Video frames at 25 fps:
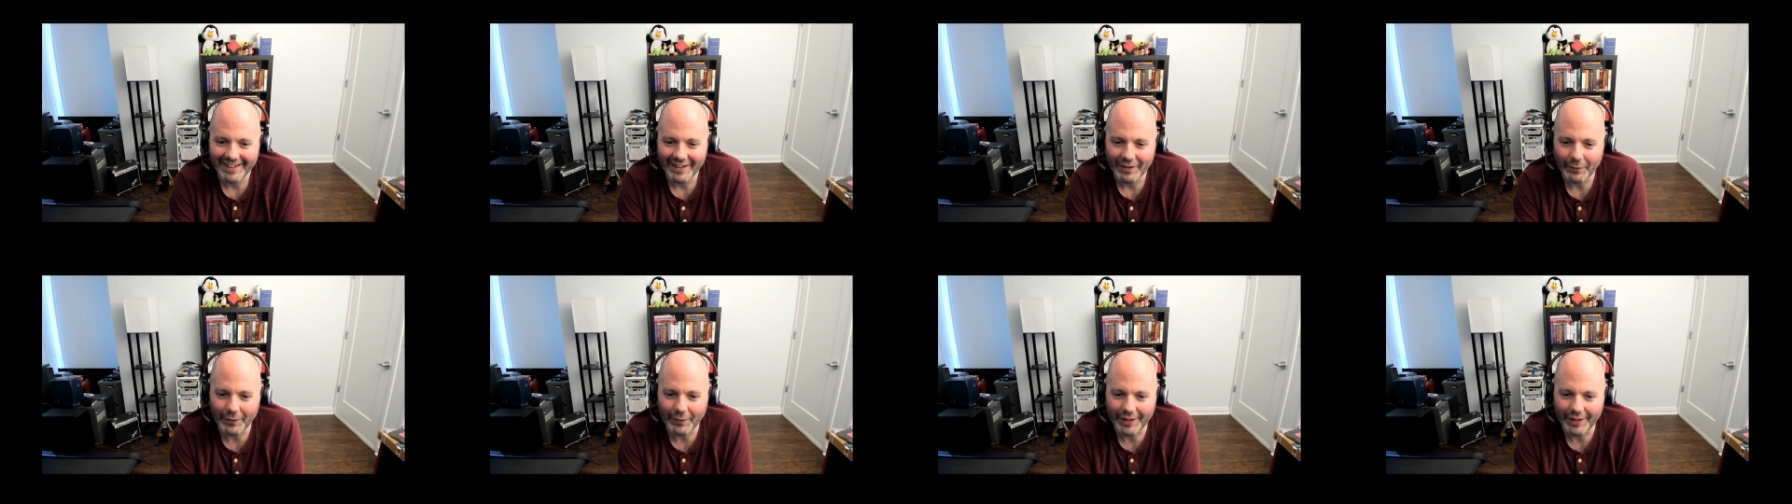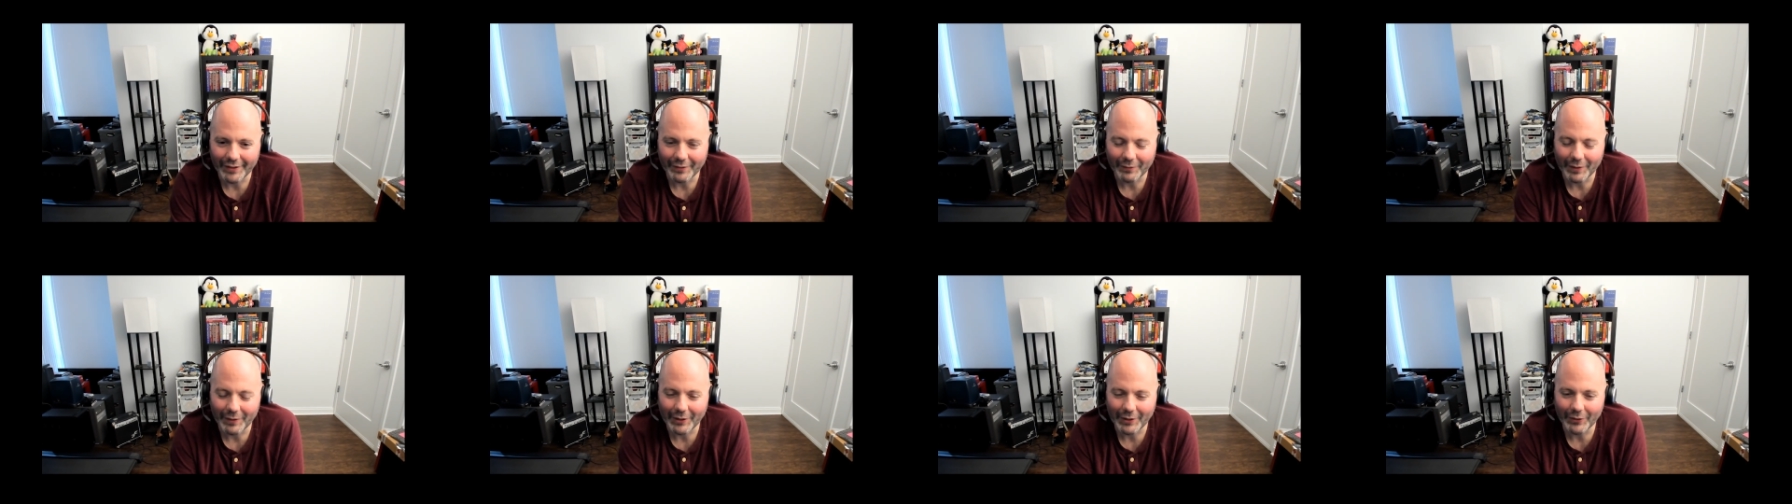
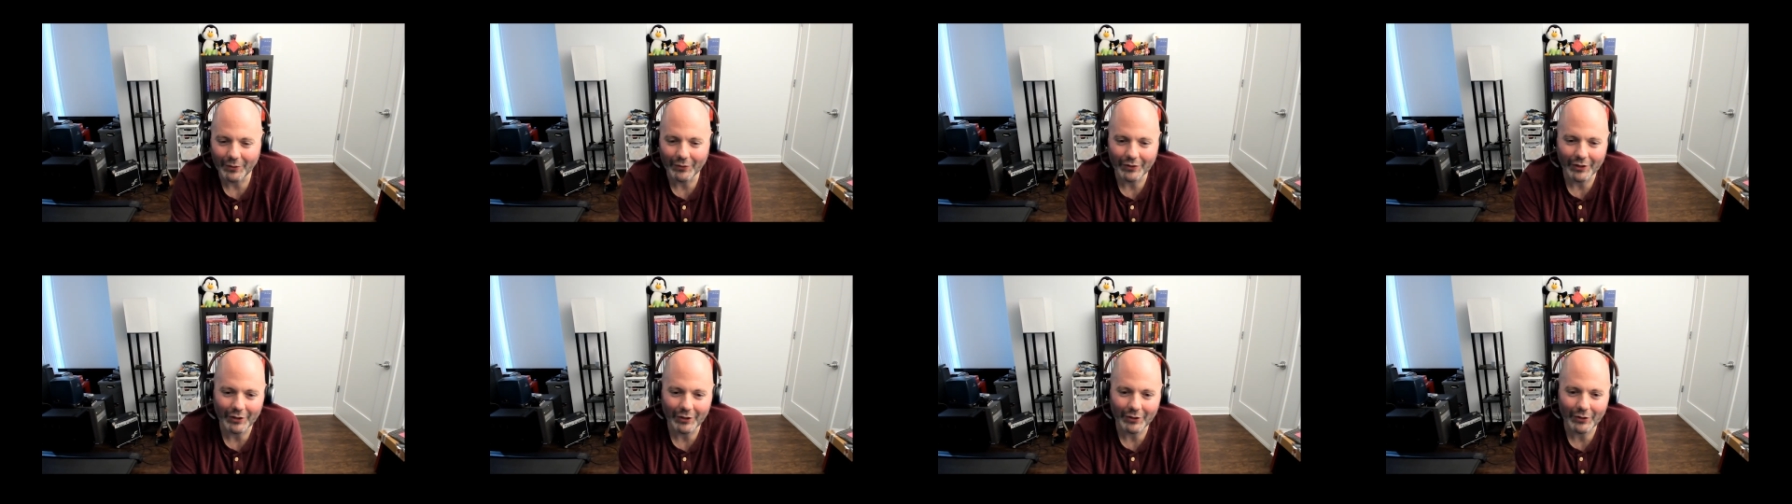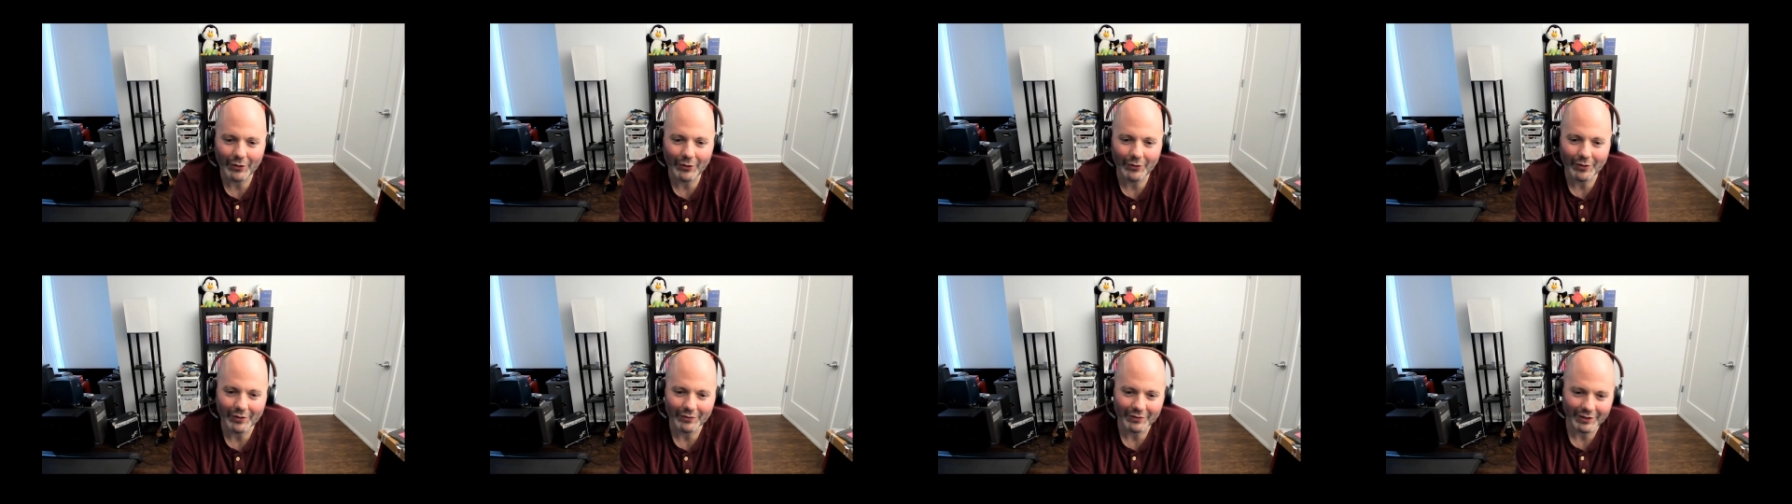know
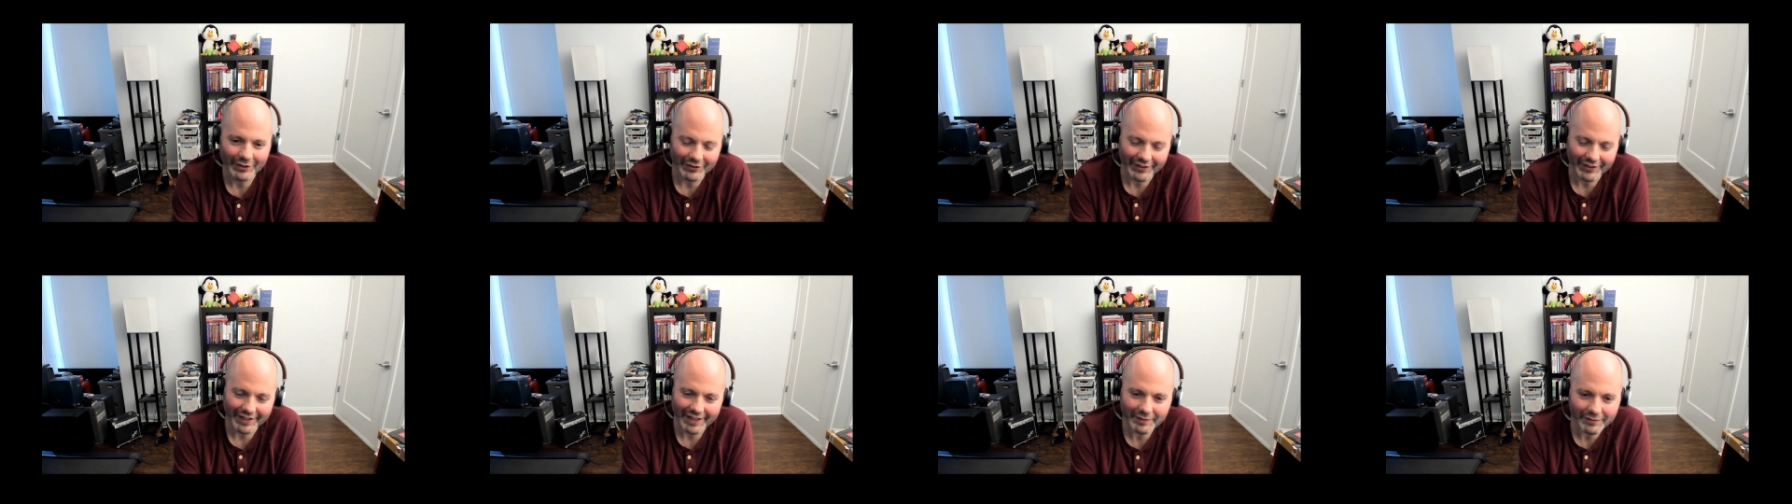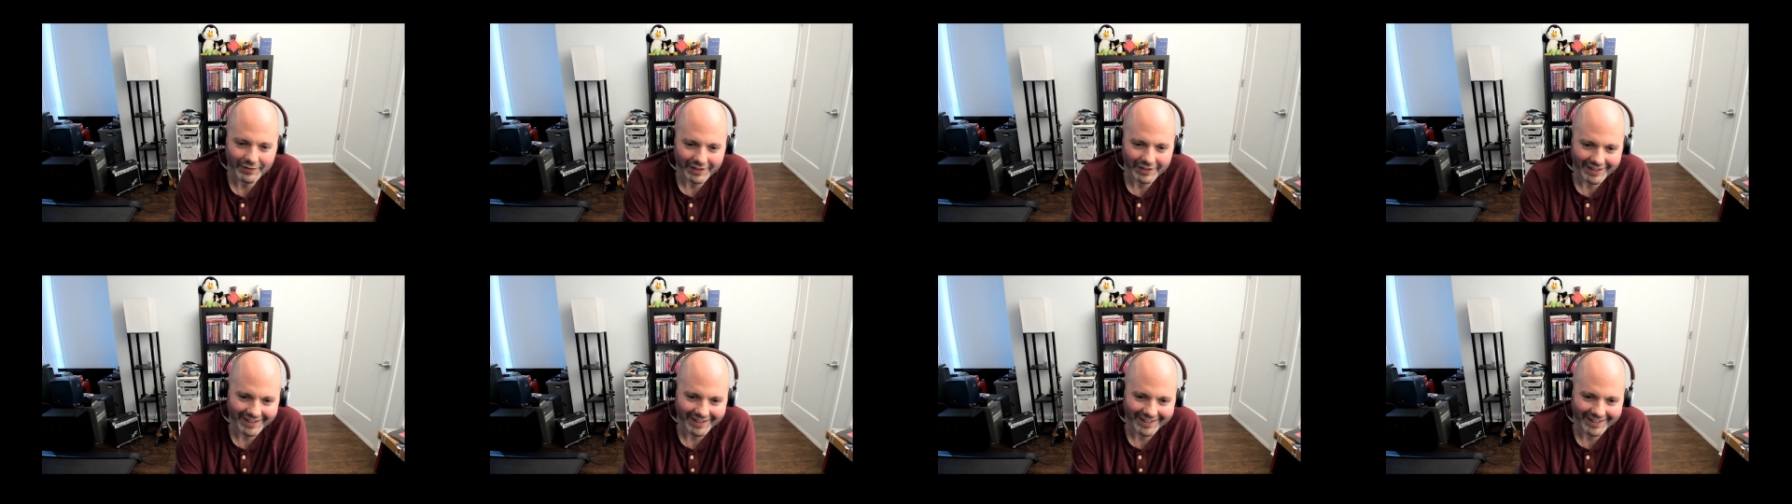who the Royal
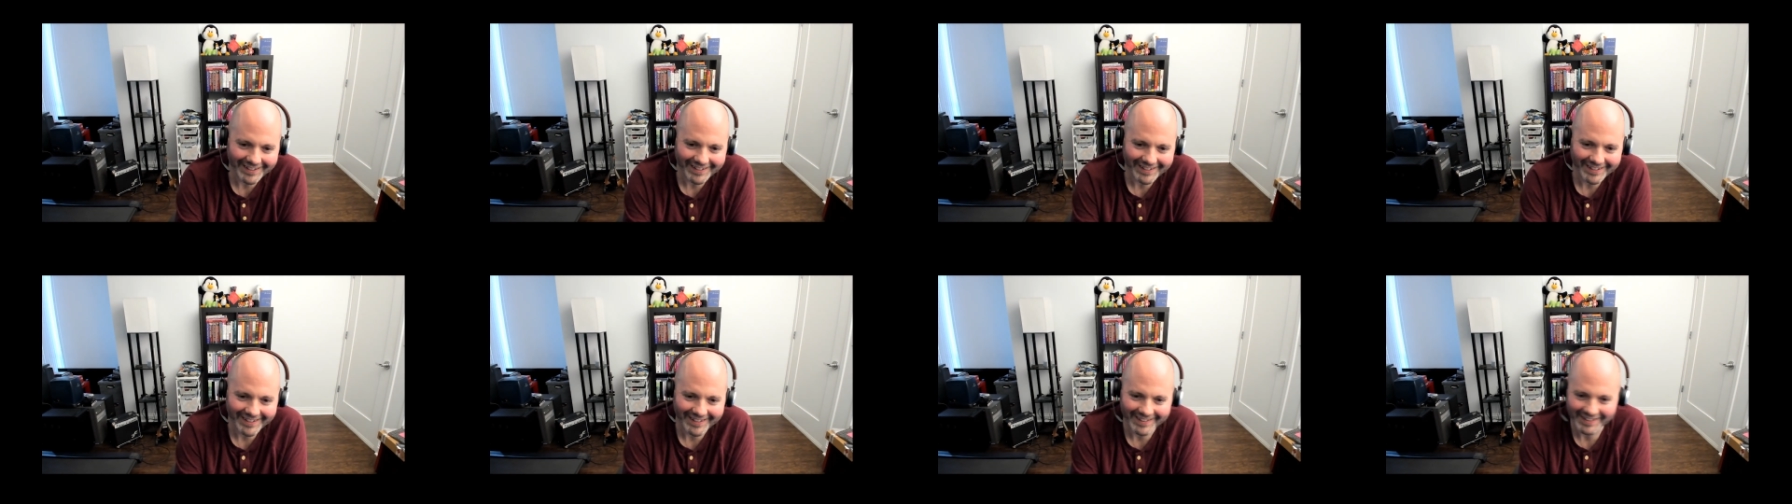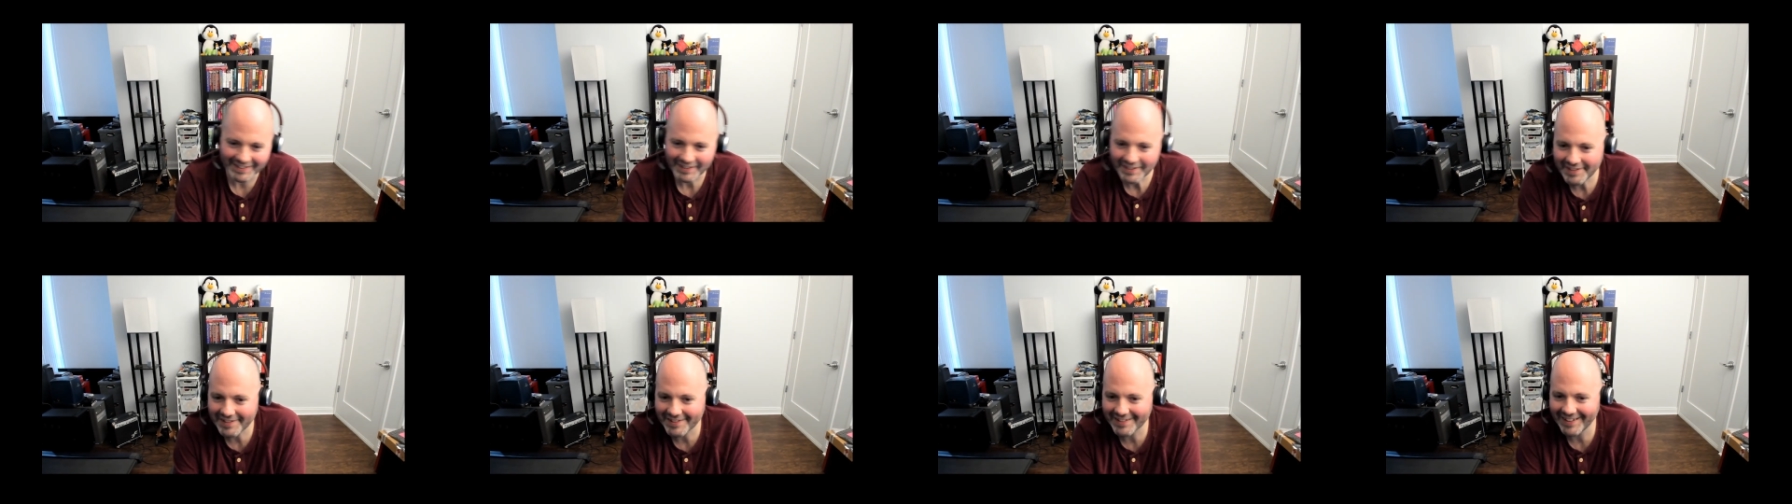Navy
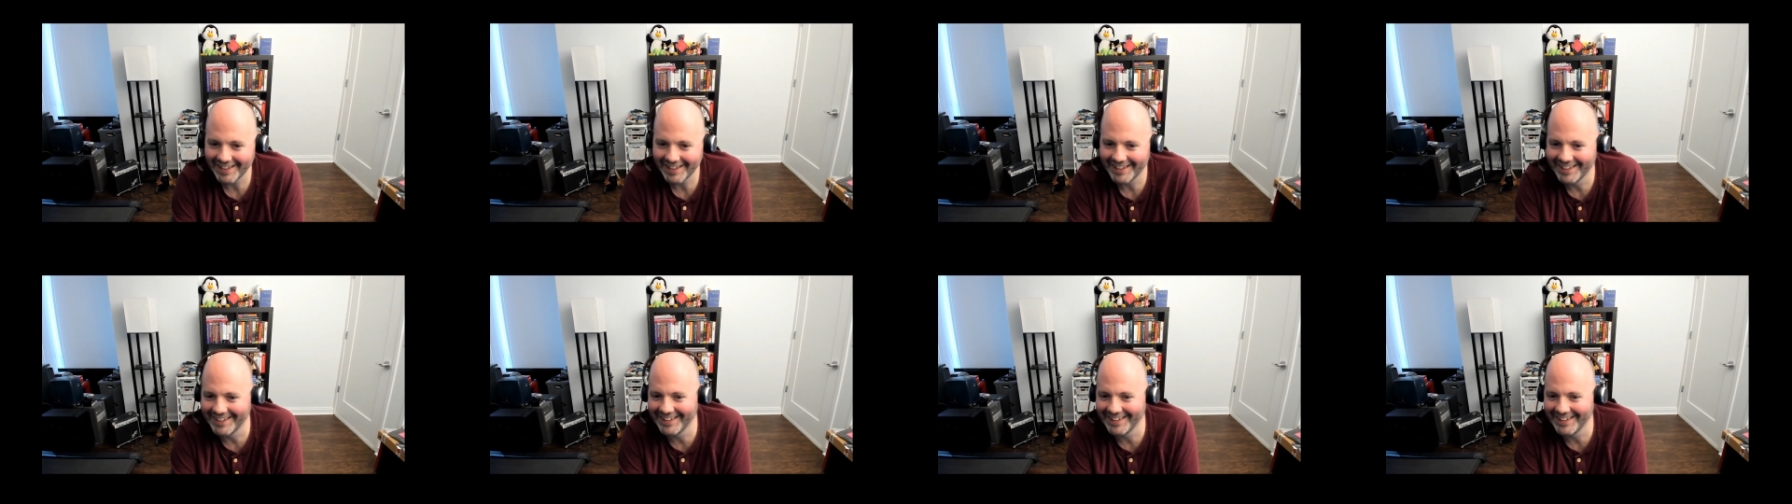is,